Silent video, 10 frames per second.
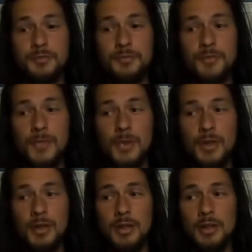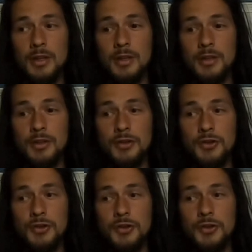
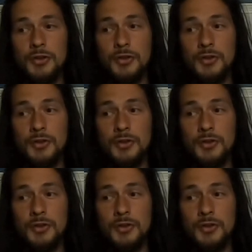Nothing is said.